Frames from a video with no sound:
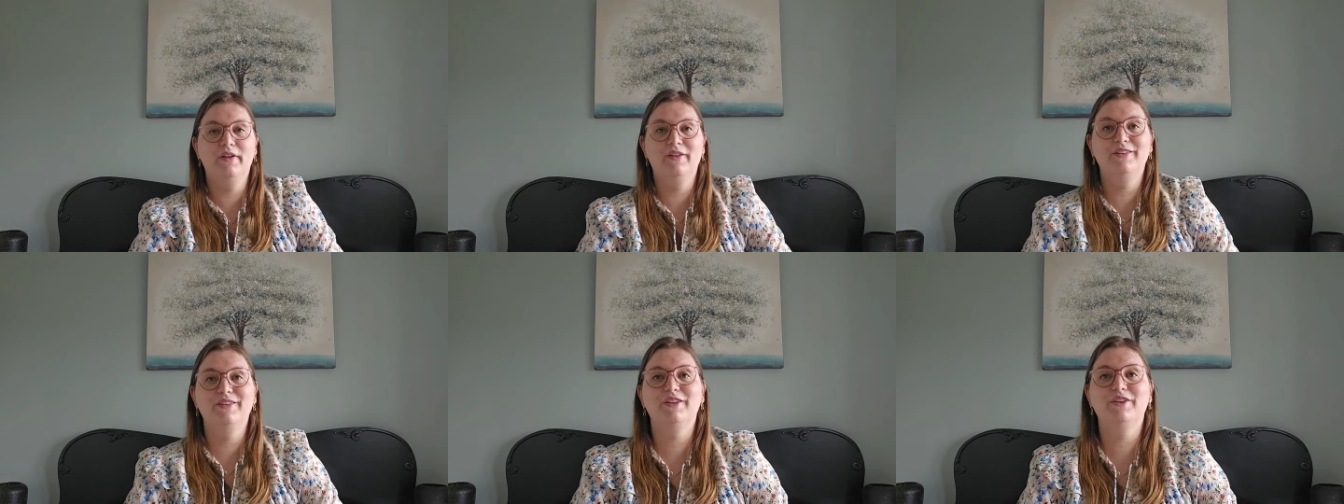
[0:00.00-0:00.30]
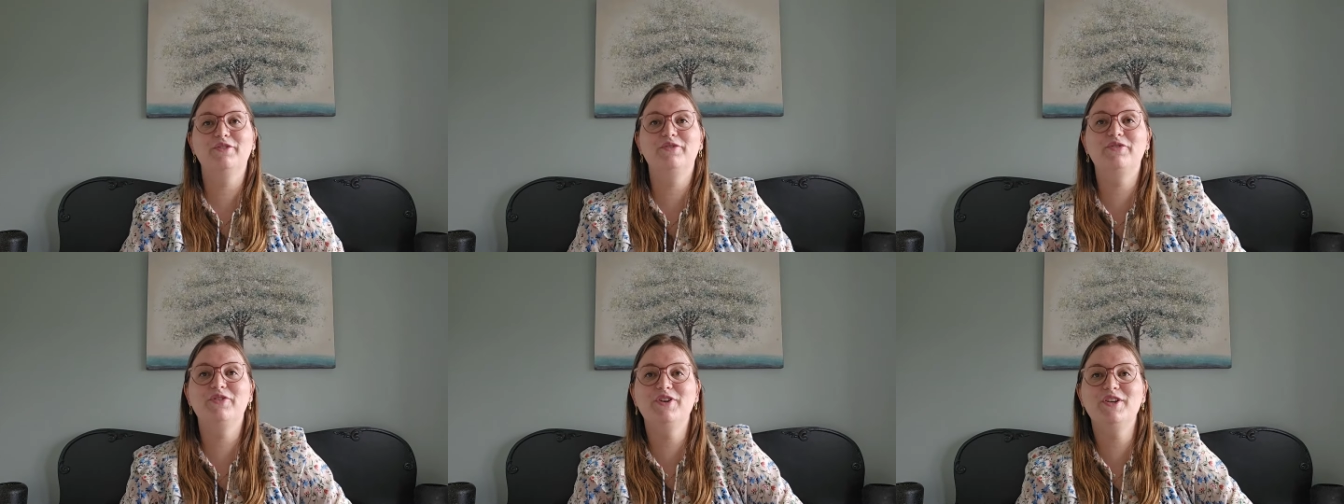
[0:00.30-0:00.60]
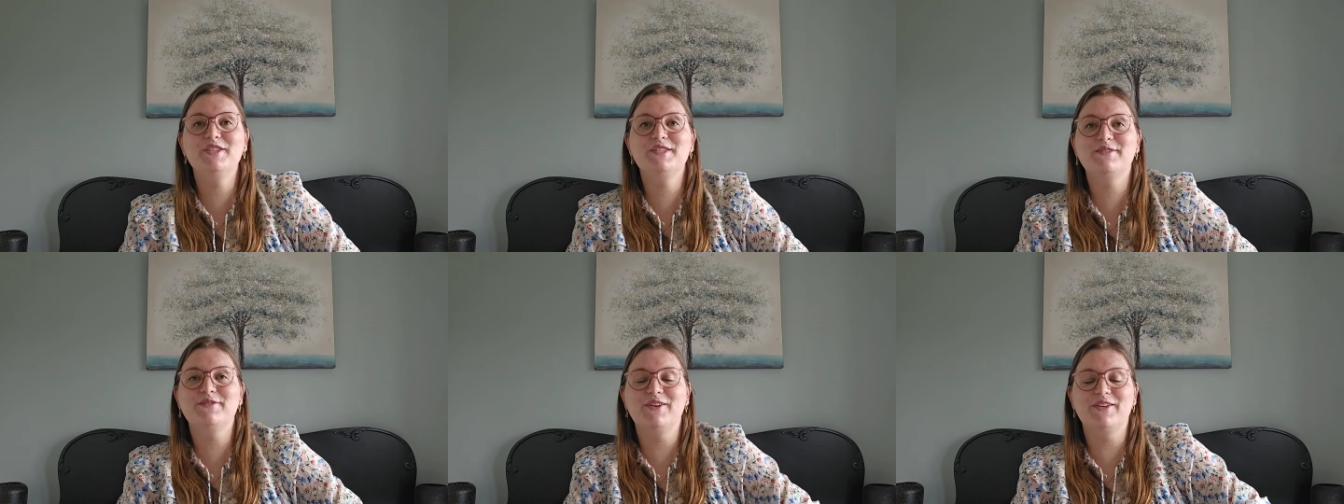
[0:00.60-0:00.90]
the
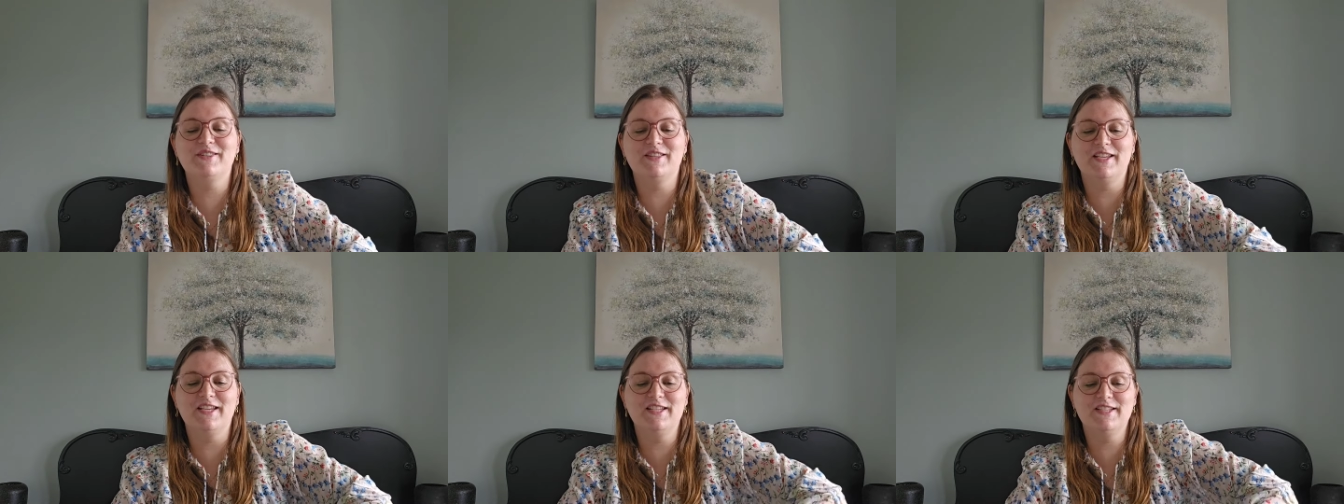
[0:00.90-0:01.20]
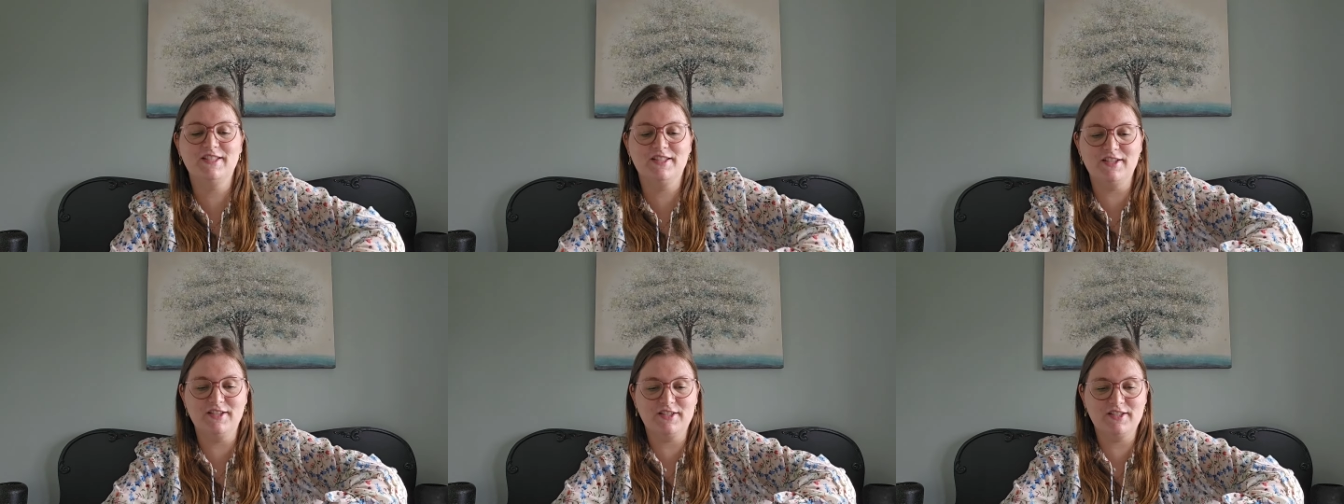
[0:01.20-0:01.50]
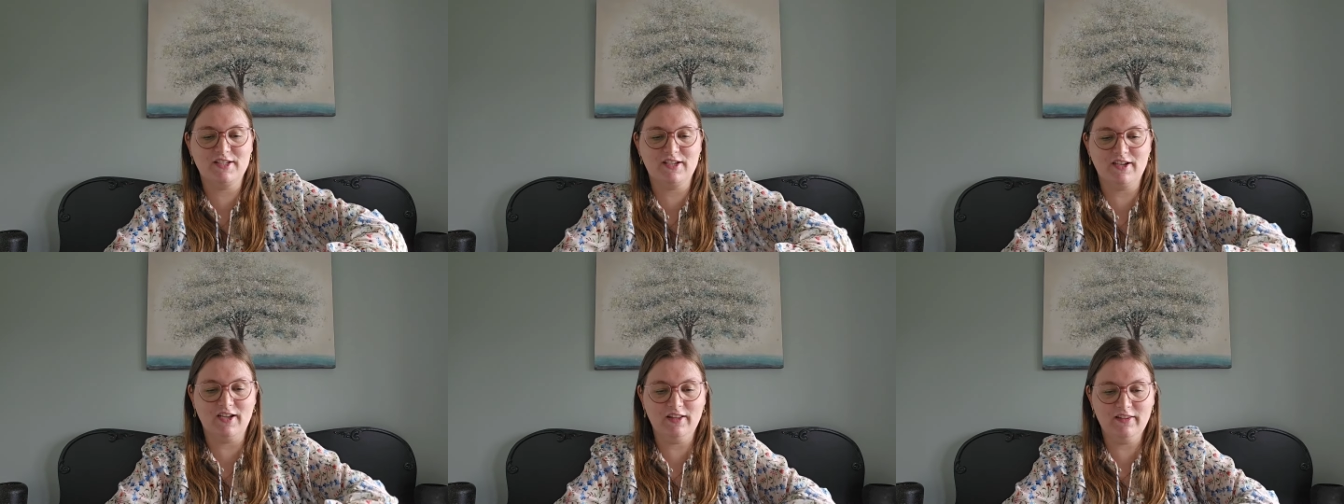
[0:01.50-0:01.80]
first one is the
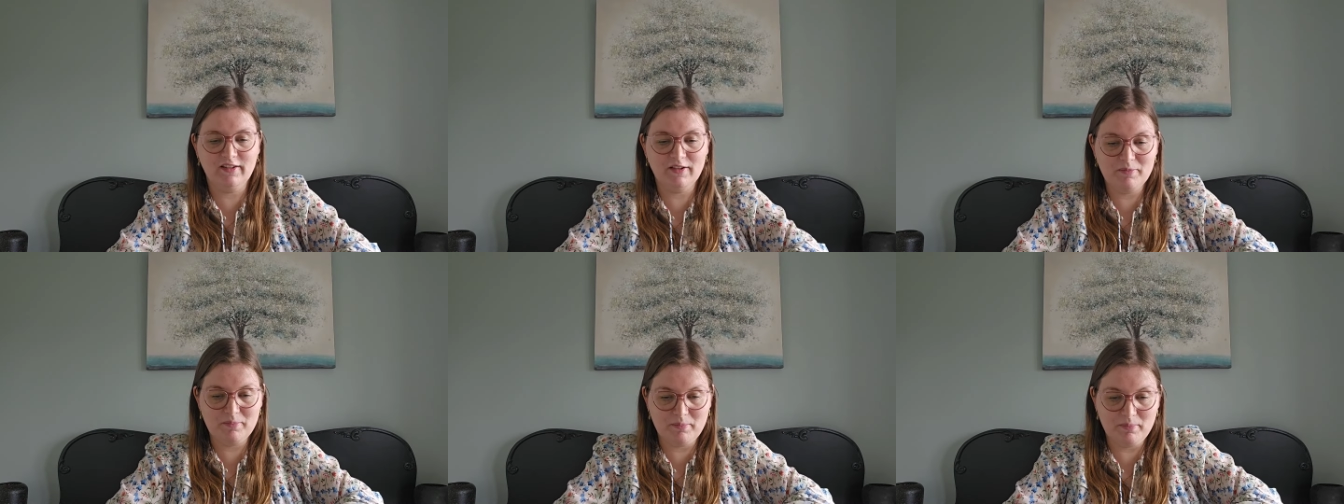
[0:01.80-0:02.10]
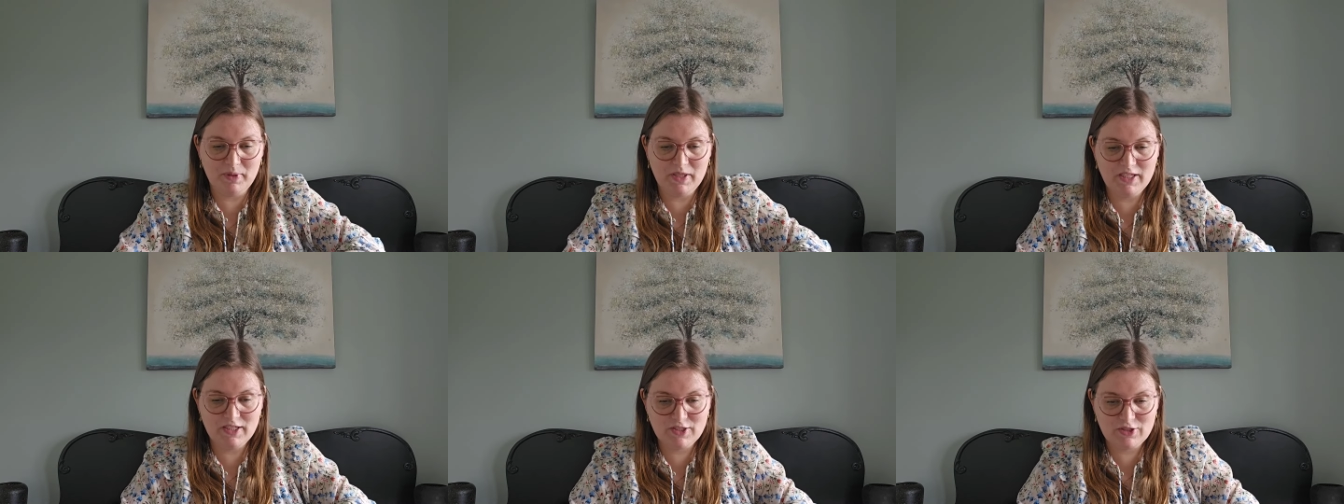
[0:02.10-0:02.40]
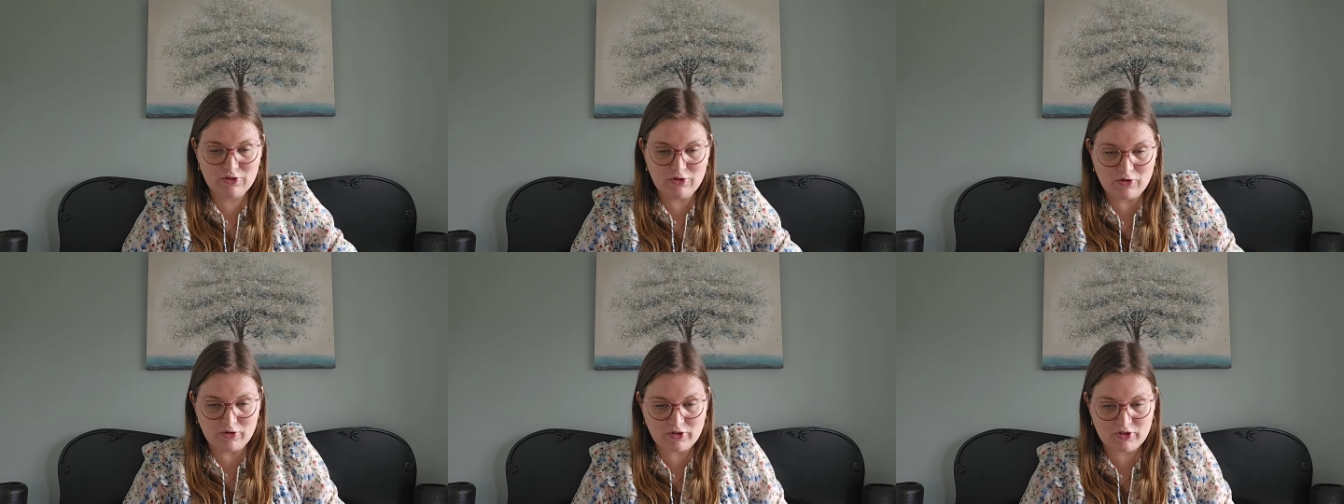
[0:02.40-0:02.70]
Scattered Bee
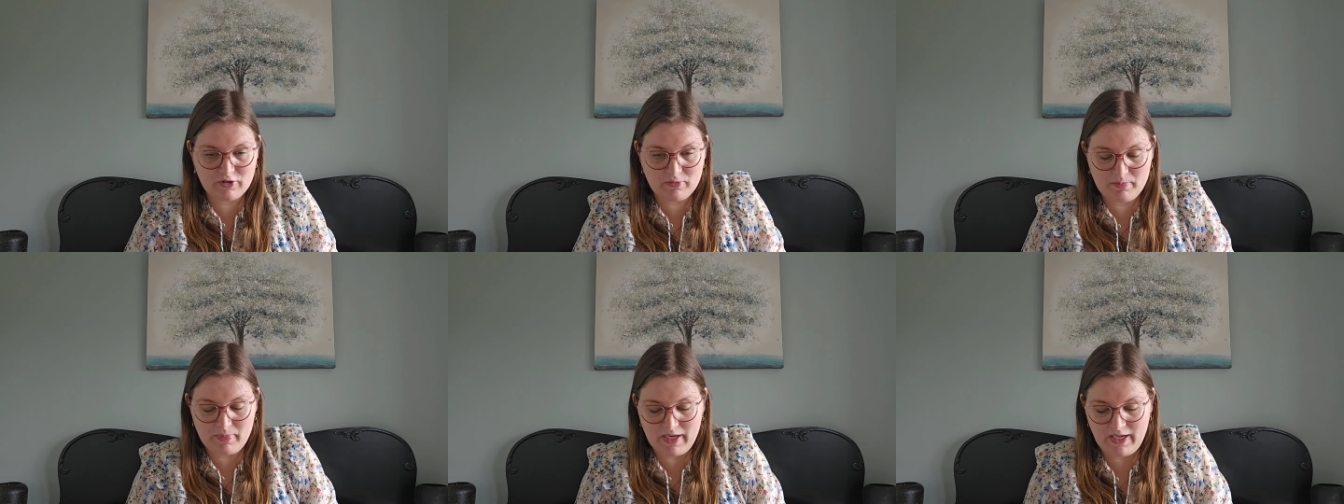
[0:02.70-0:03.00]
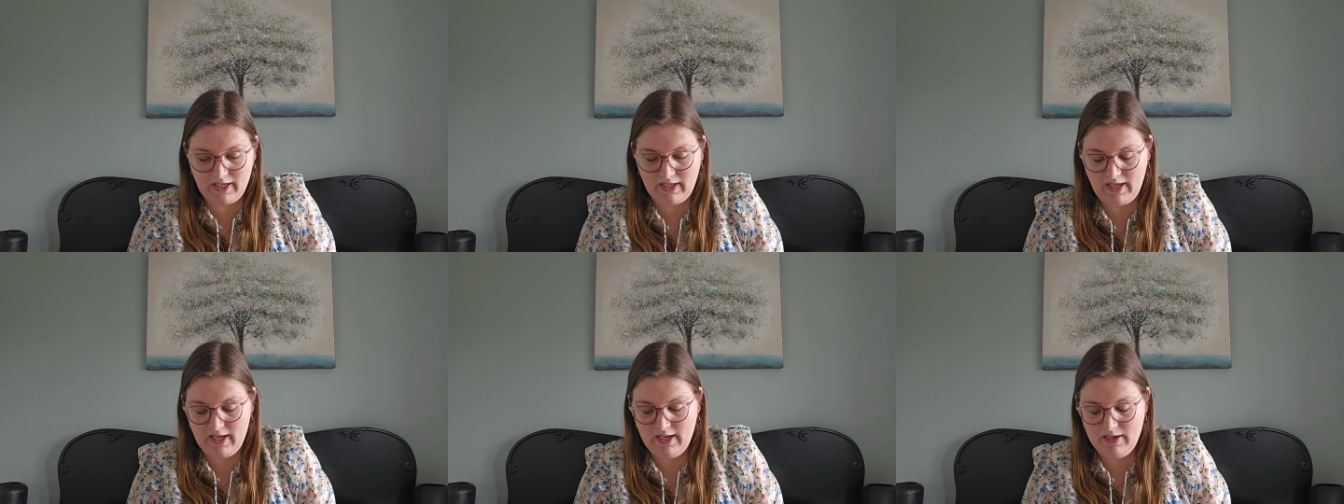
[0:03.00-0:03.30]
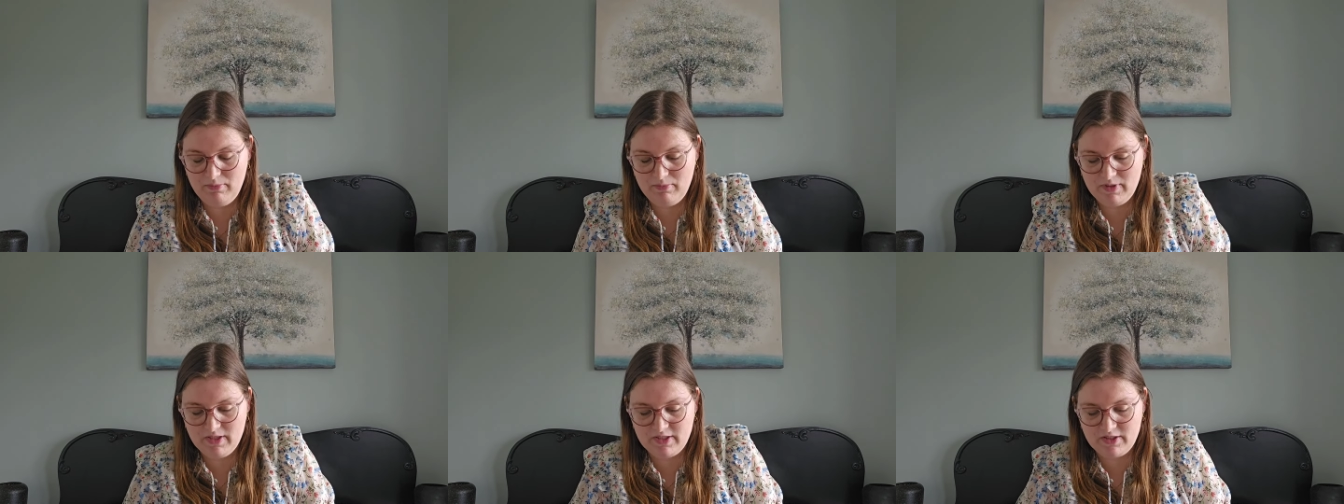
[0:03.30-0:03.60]
Socks by
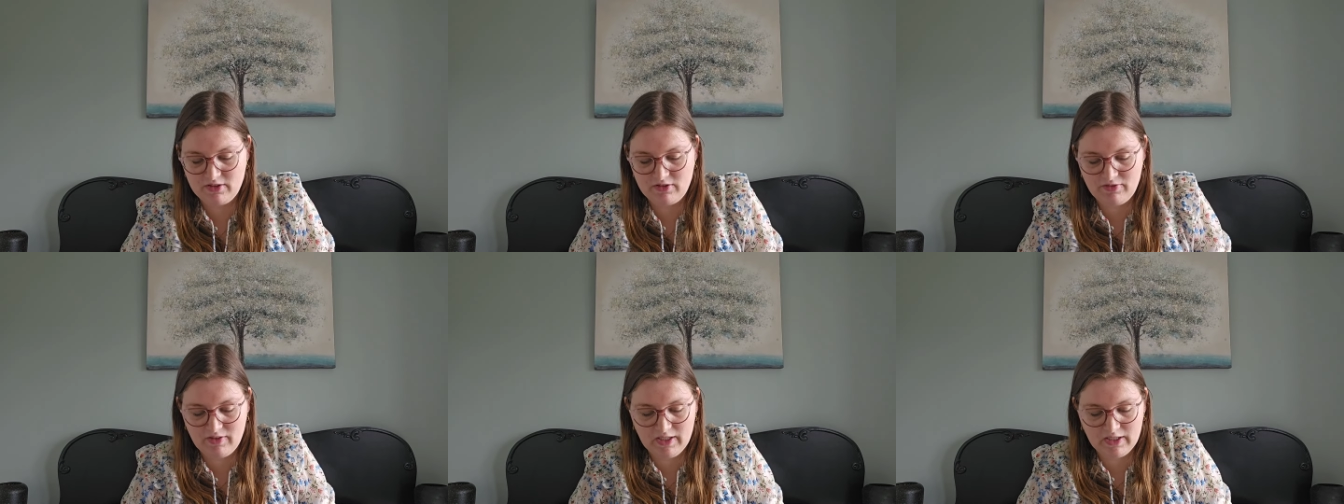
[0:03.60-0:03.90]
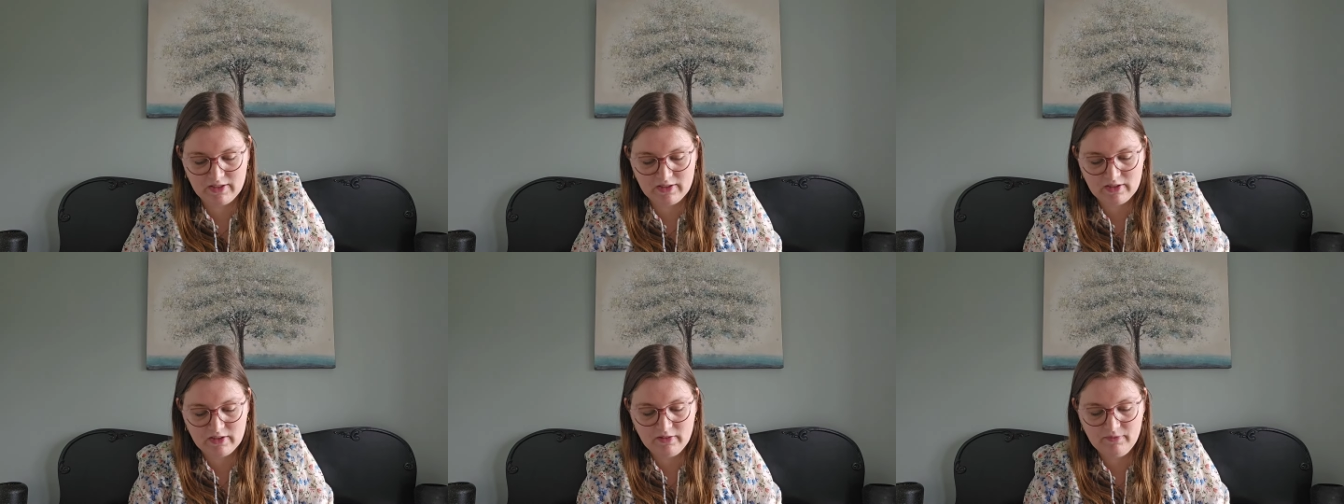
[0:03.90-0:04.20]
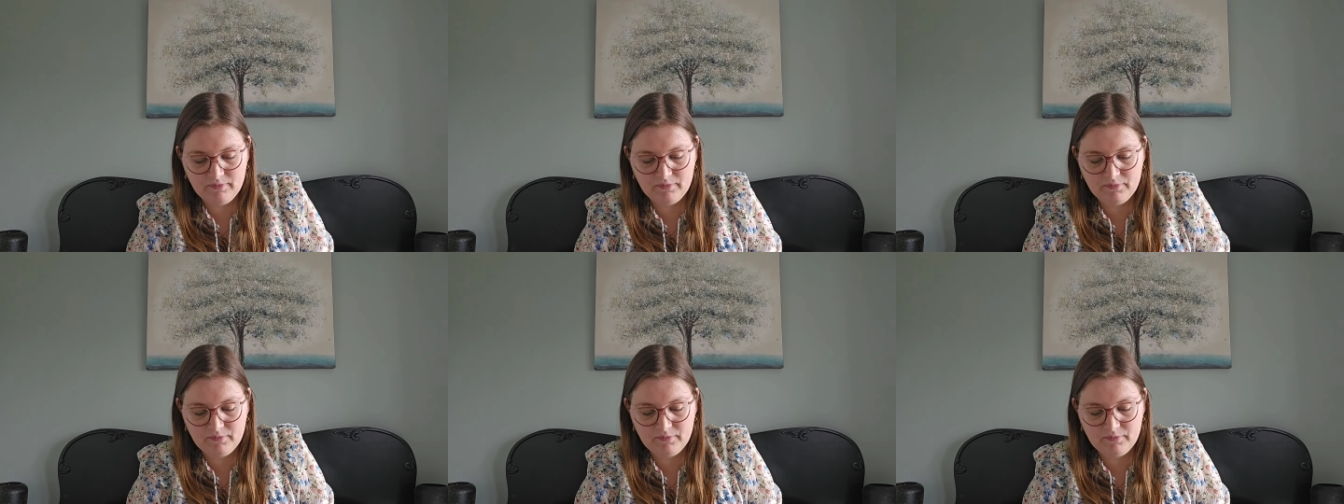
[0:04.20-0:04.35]
Amy Stringer.